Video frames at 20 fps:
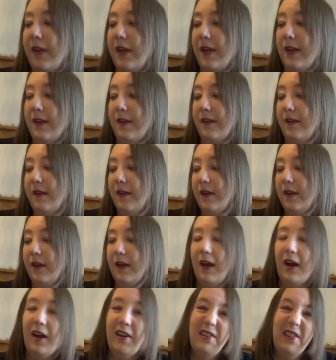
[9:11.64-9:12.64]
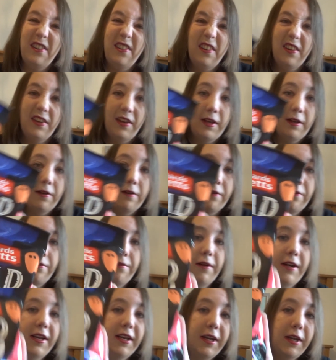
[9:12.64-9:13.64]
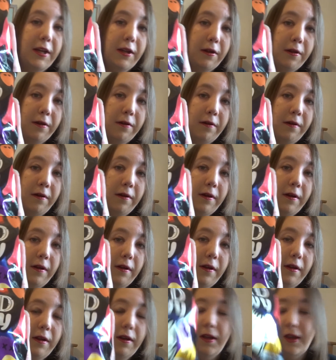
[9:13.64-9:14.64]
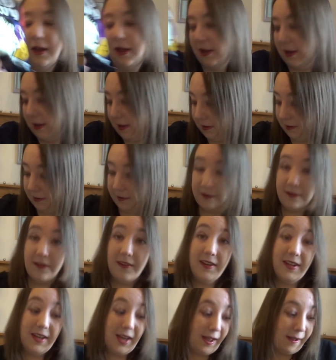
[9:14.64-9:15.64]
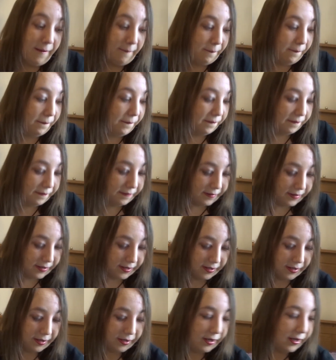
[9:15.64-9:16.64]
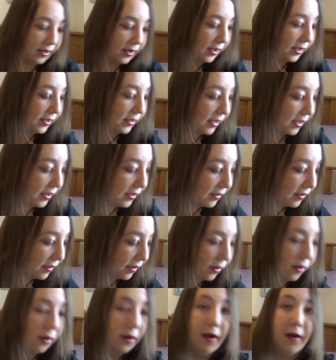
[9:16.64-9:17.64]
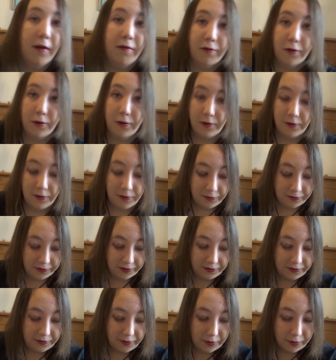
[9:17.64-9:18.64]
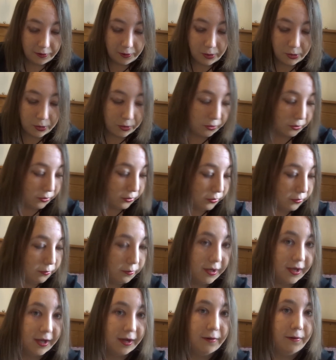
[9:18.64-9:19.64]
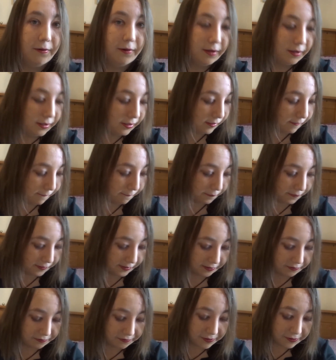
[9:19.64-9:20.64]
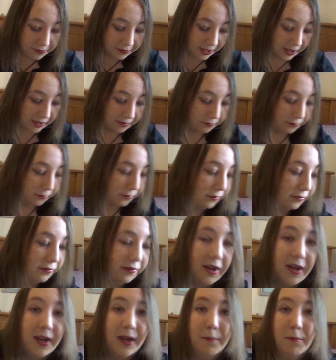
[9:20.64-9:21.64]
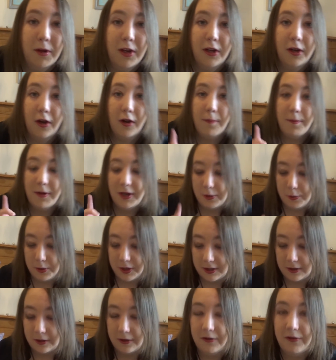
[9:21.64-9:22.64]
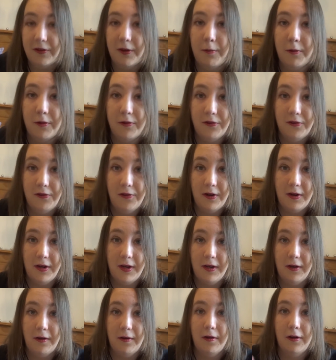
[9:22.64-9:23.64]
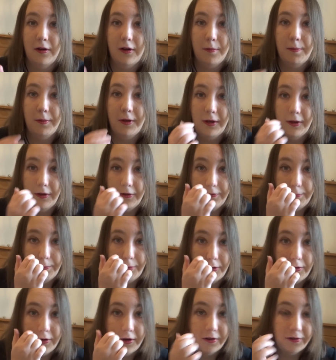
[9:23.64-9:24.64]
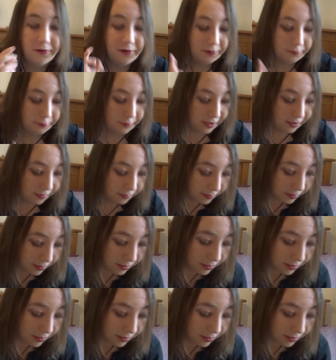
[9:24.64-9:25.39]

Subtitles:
and I just thought they looked really cute. And yeah, and then of course it's not a haul without a few candles. I am going to go a bit quicker because I want to show you a couple of Lush products as well.